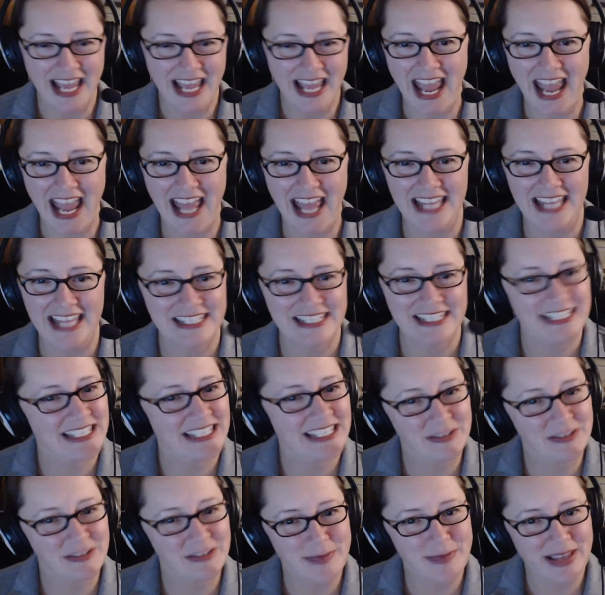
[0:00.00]
and send
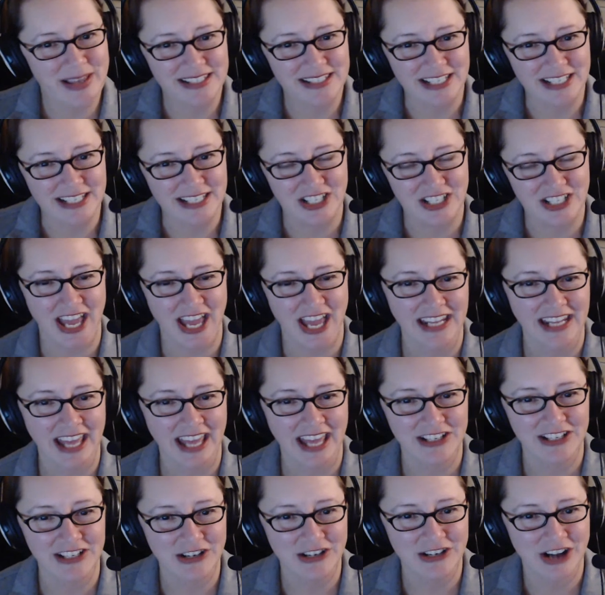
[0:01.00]
us a message at
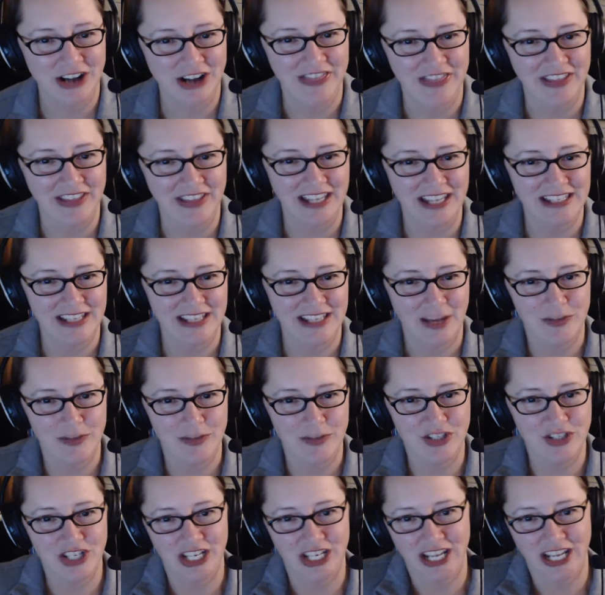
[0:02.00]

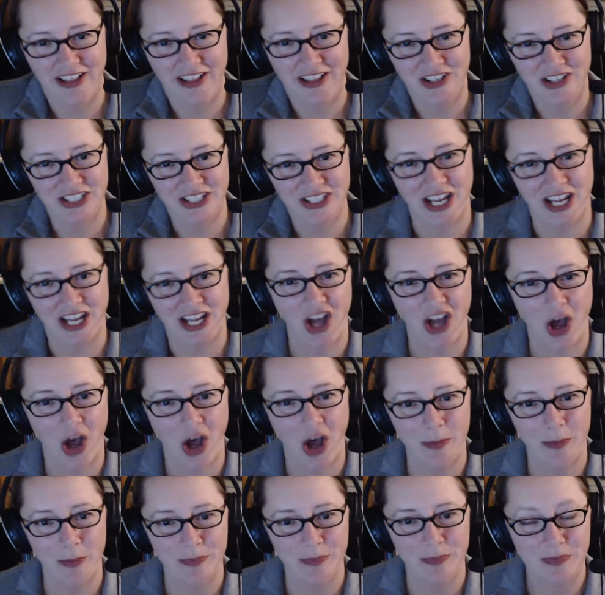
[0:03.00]

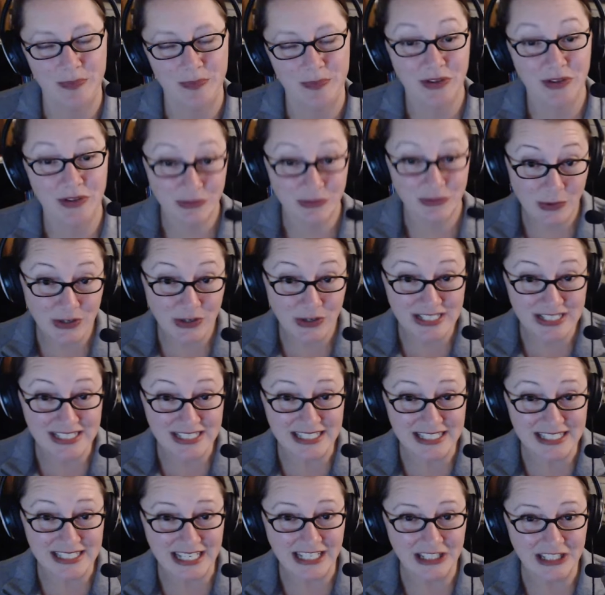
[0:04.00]
editor@theinDepthGenealogist.com. We look forward to
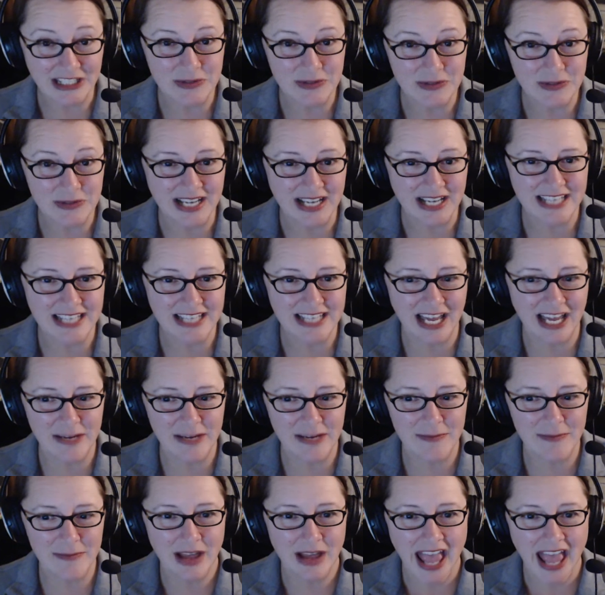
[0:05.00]
seeing you next time.
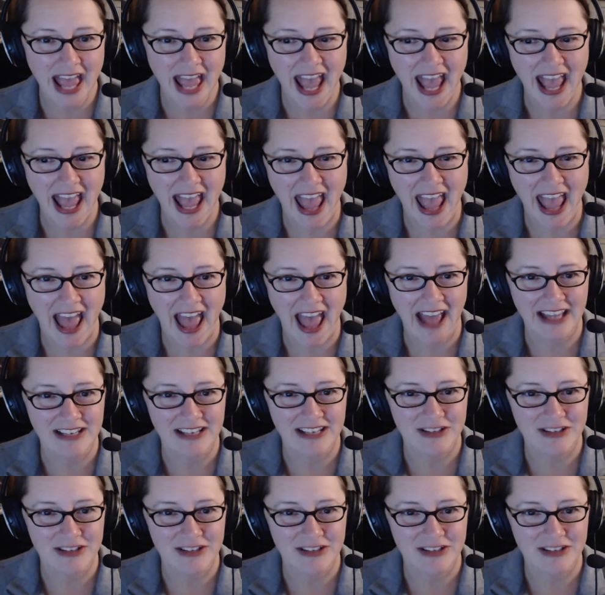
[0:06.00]
And